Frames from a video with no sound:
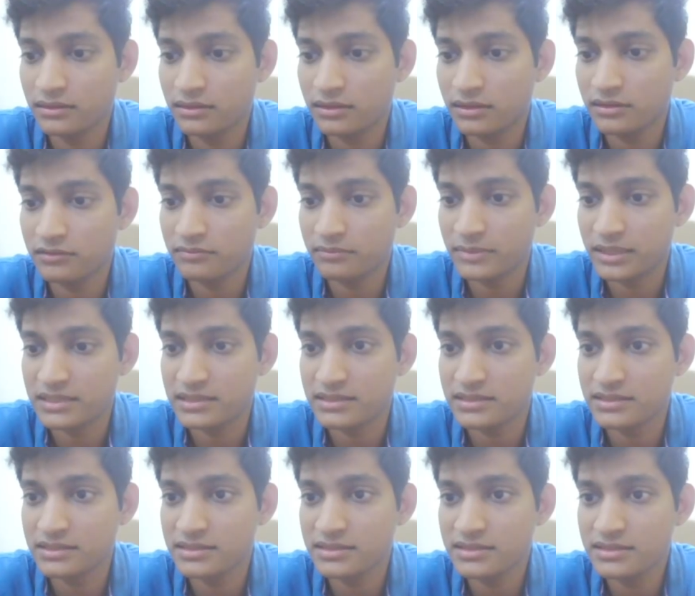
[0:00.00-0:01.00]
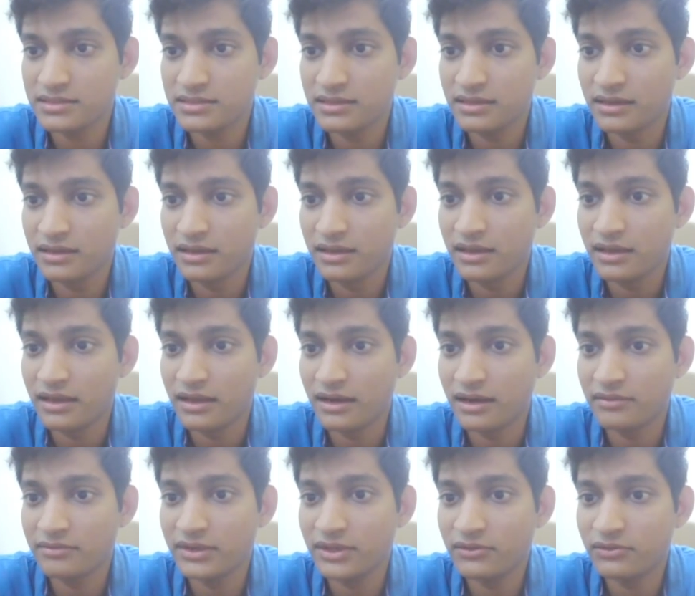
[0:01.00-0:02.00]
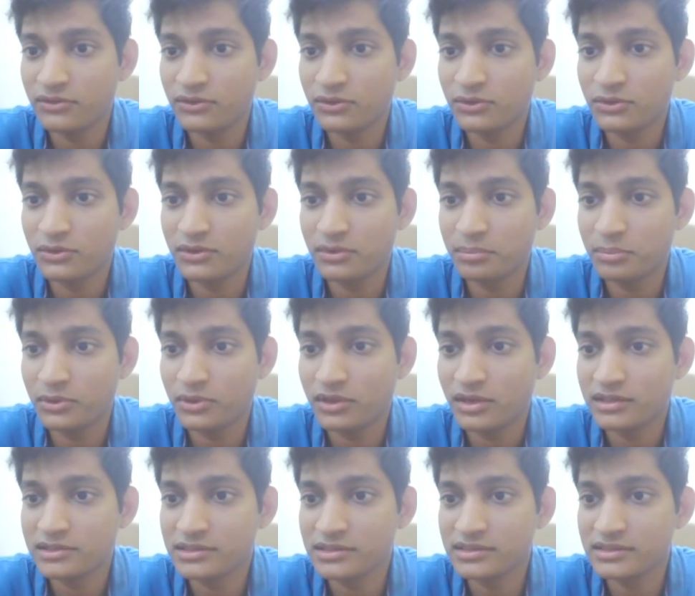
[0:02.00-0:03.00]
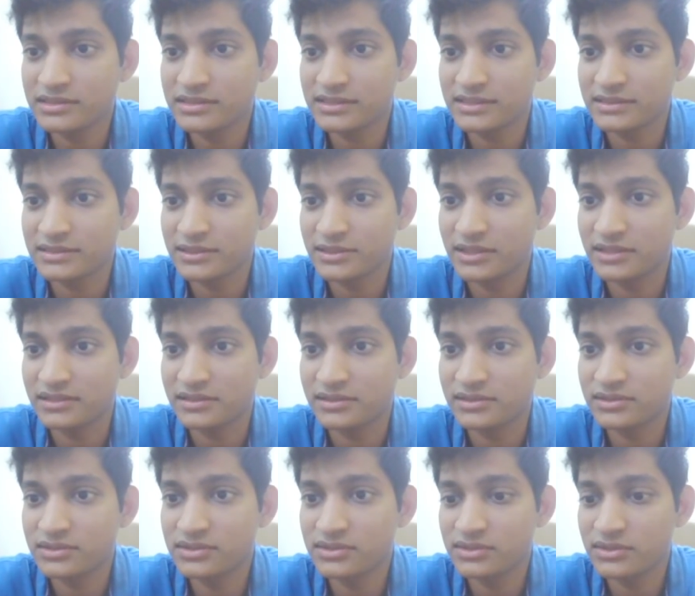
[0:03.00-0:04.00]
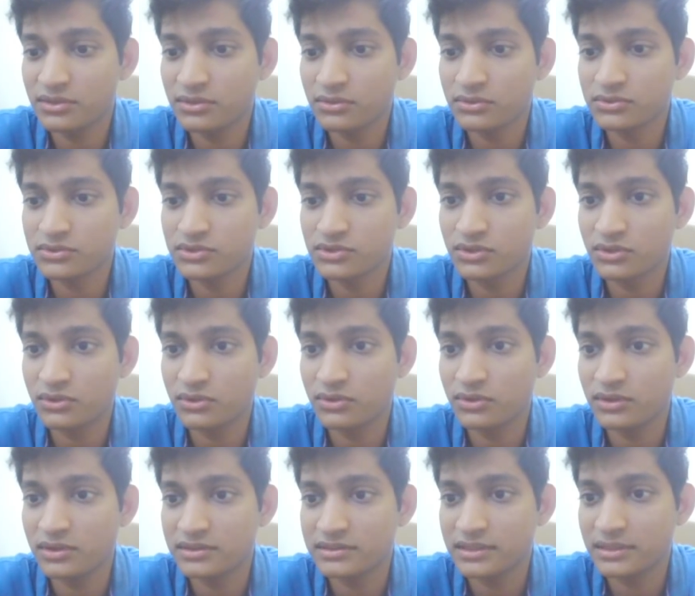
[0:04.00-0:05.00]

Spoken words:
a lot of messages. Ravi, if you could put on the slow scroll or